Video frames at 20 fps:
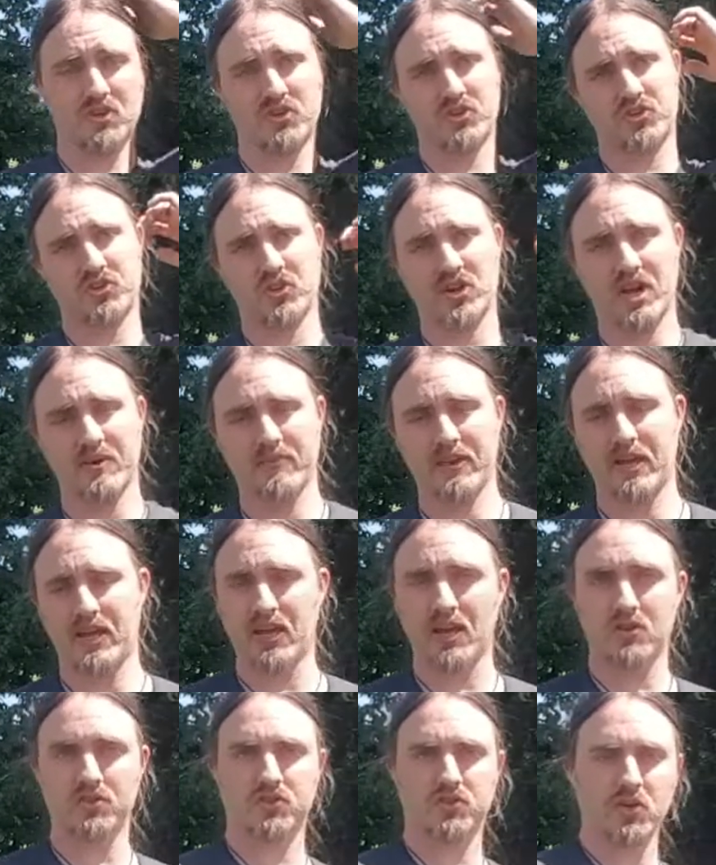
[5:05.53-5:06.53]
should I
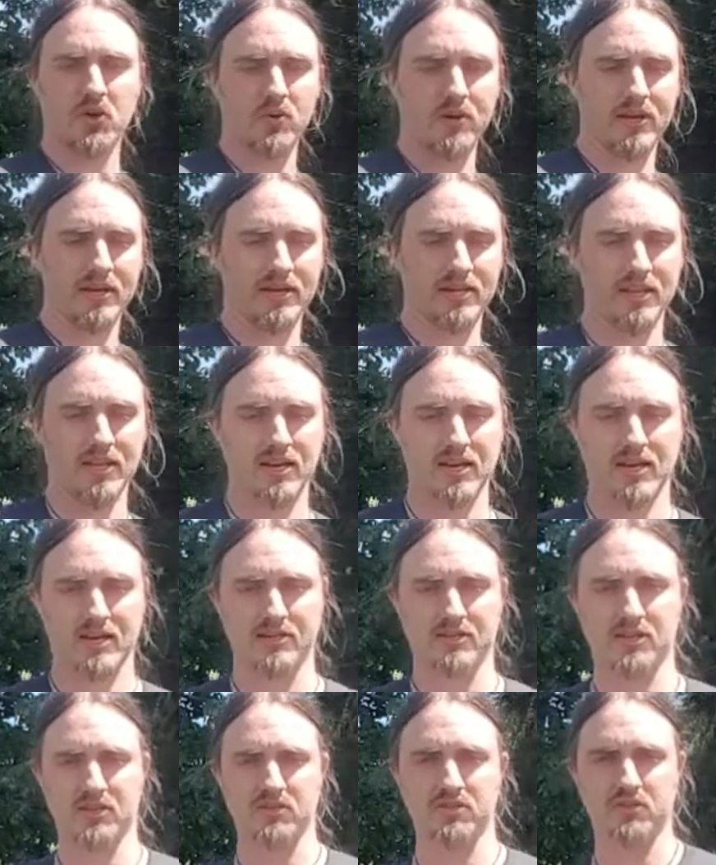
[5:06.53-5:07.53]
be so
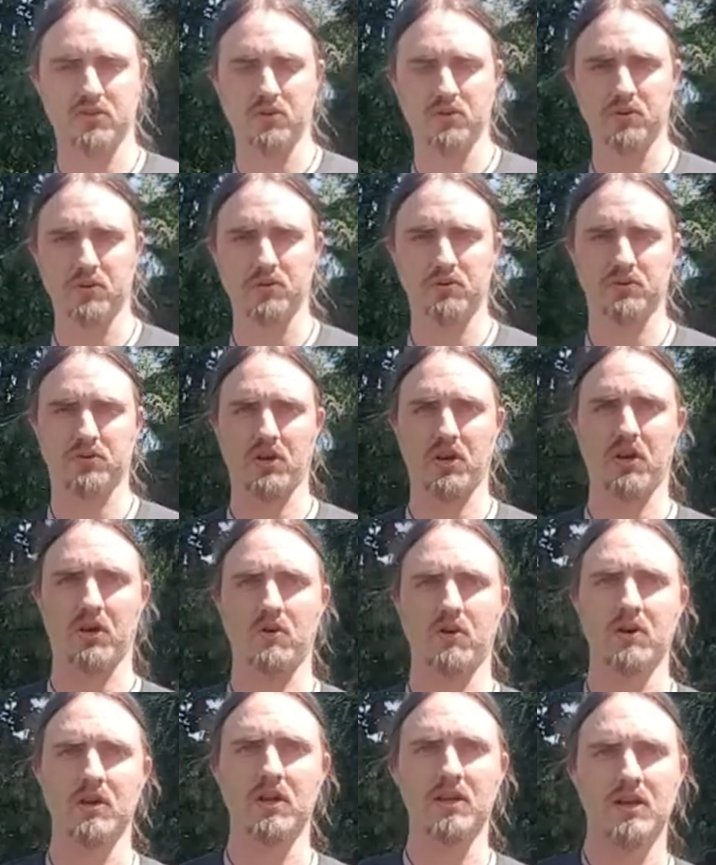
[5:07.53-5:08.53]
inclined to do
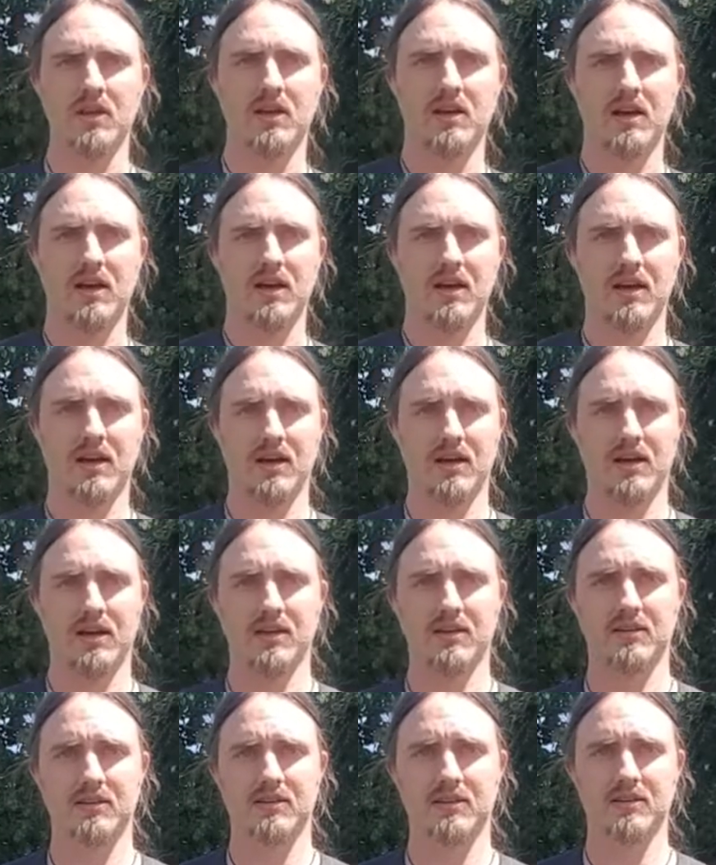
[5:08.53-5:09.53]
so.
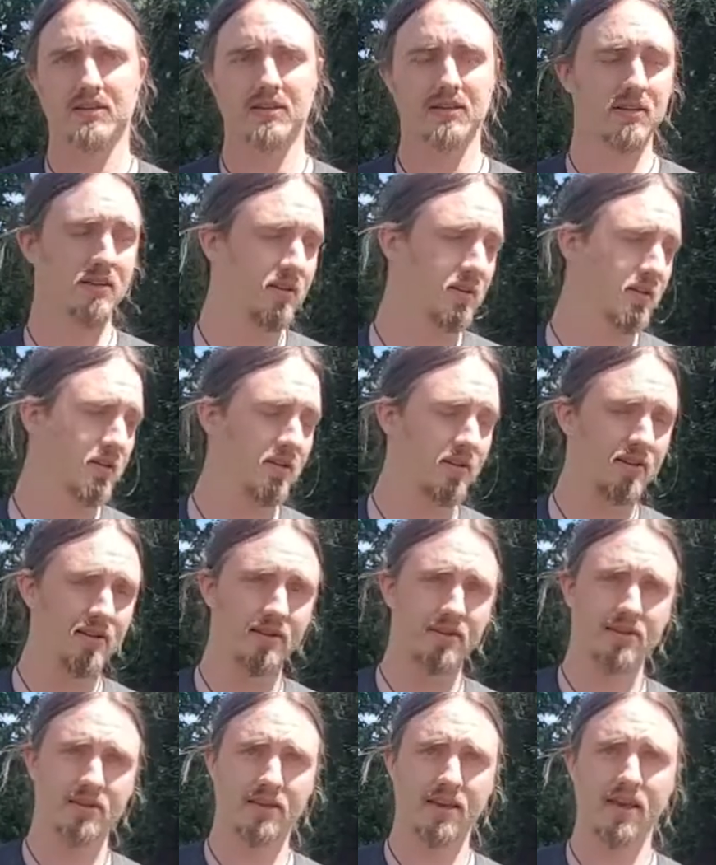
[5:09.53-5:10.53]

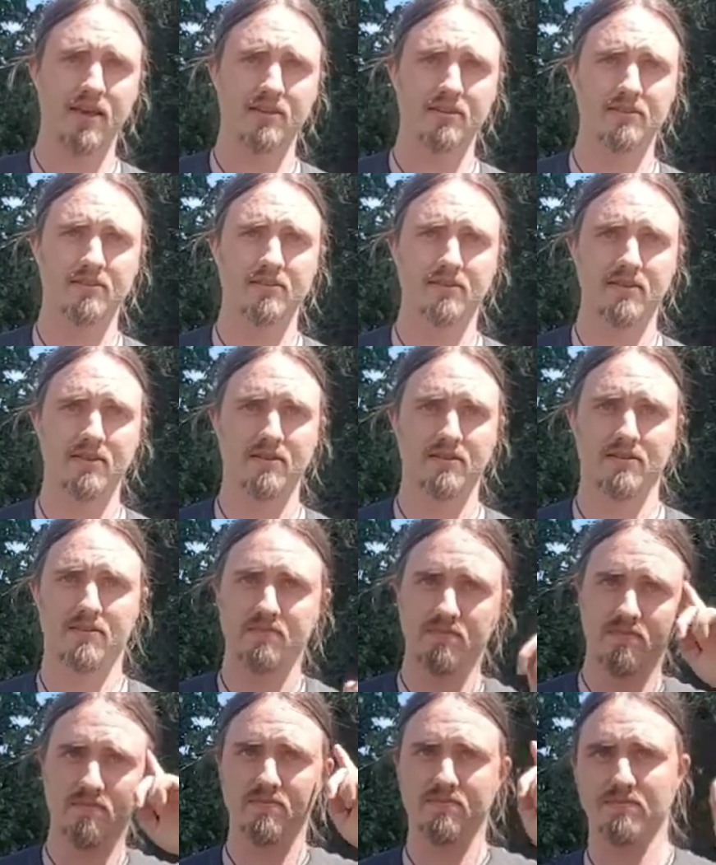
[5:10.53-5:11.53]
Yeah.
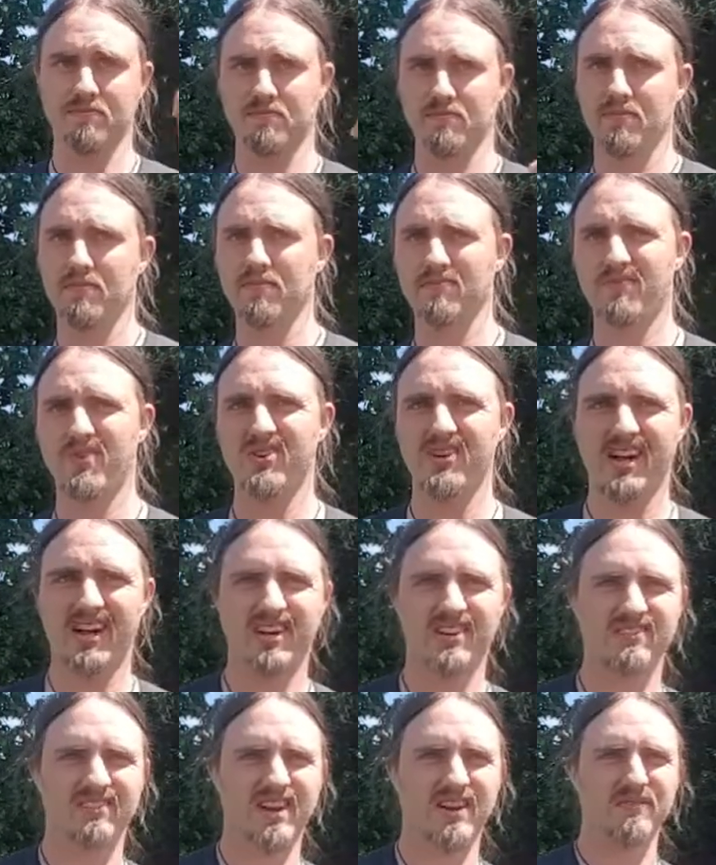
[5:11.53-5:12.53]
More
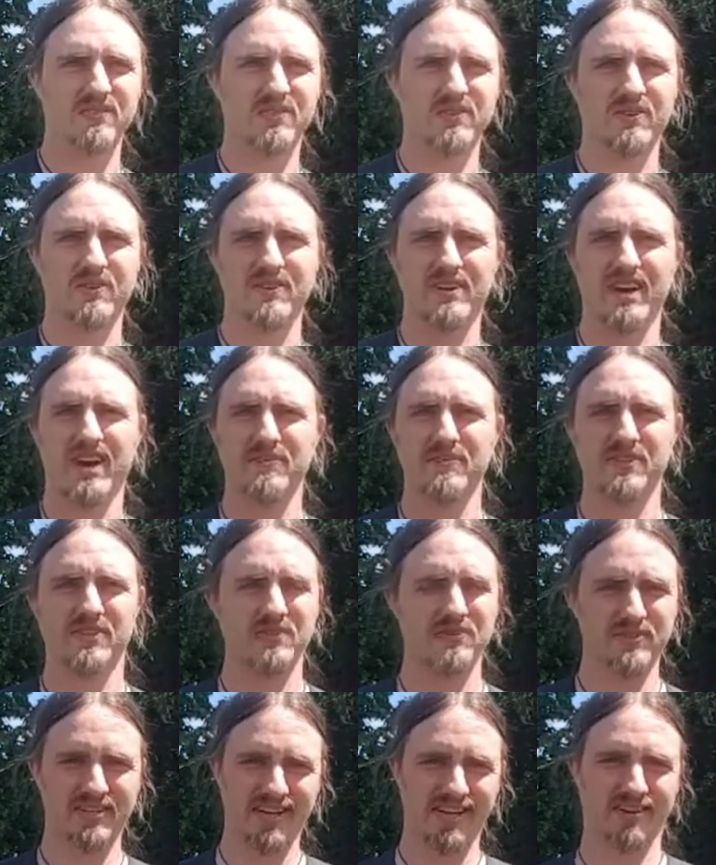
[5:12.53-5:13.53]
daggers are coming soon. I miss
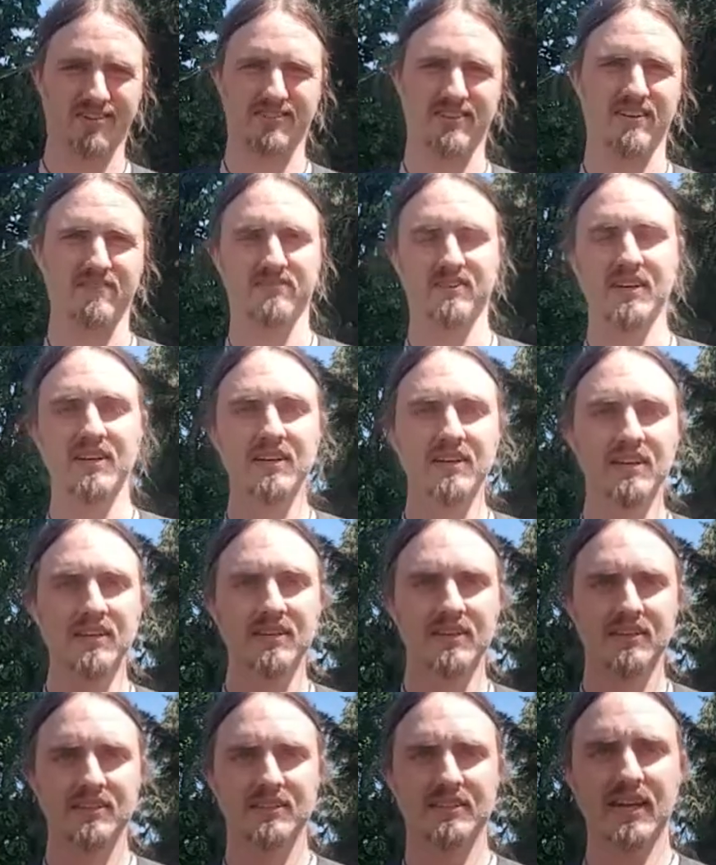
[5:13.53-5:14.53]
doing dagger stuff.
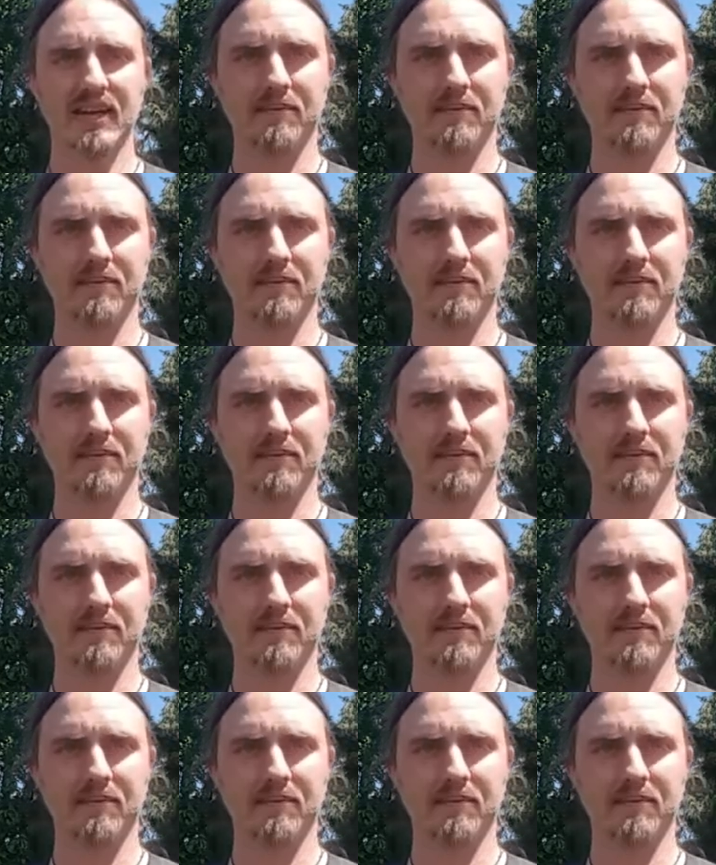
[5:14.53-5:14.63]
See